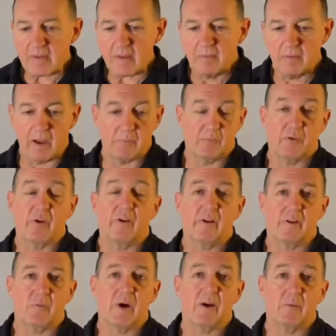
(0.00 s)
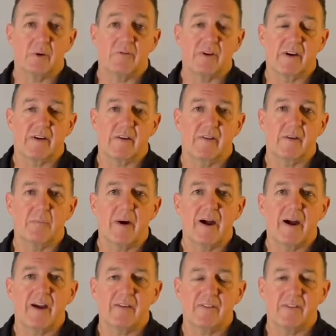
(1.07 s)
certainly the way we've done it in the
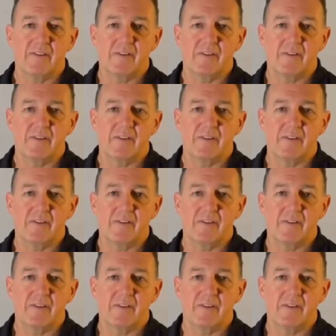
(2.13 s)
past,